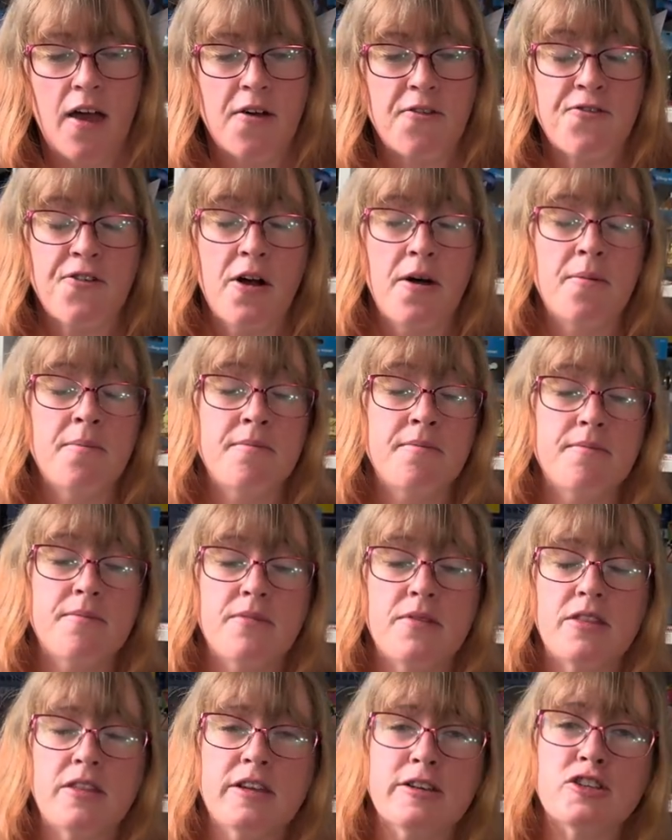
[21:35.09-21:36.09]
from
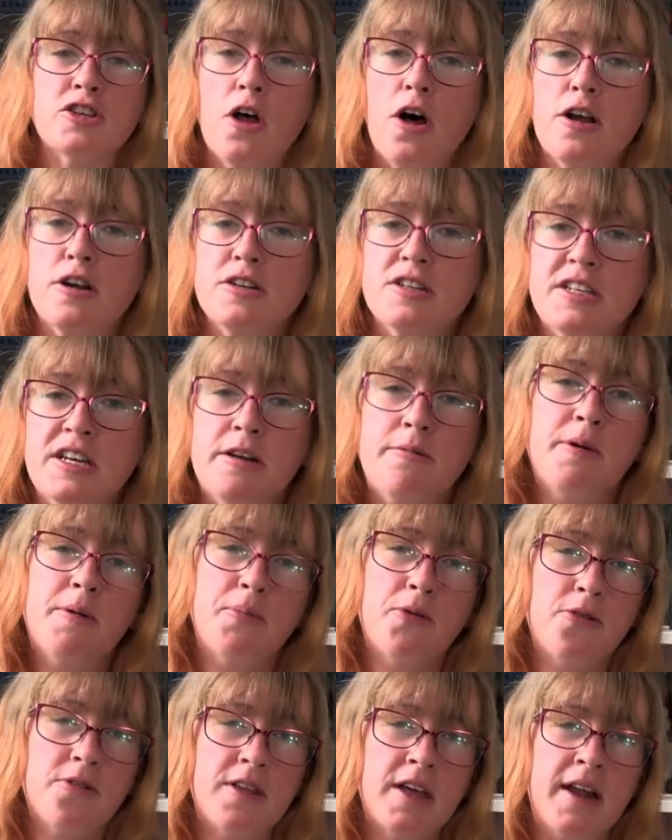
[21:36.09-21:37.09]
the Slaughter Cinema
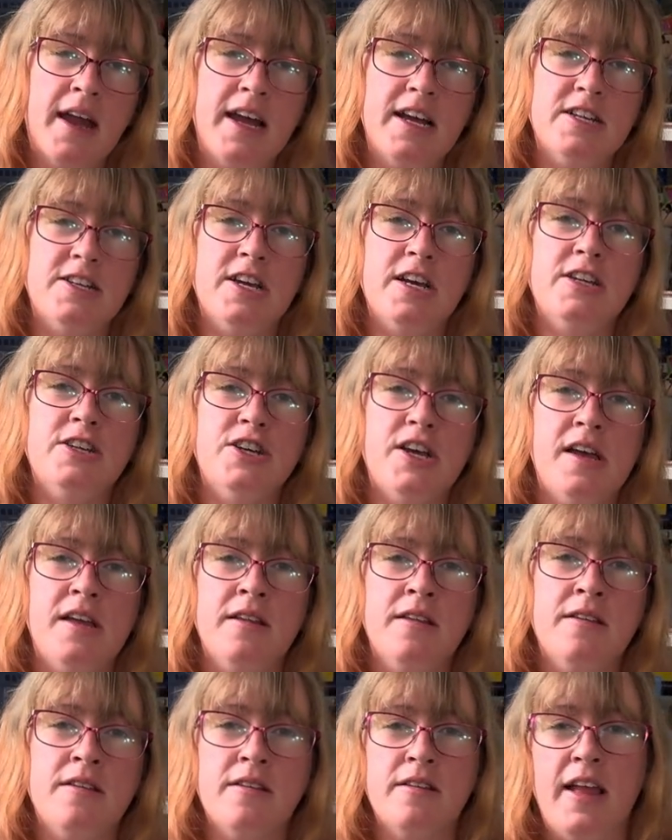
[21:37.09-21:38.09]
booth at HHN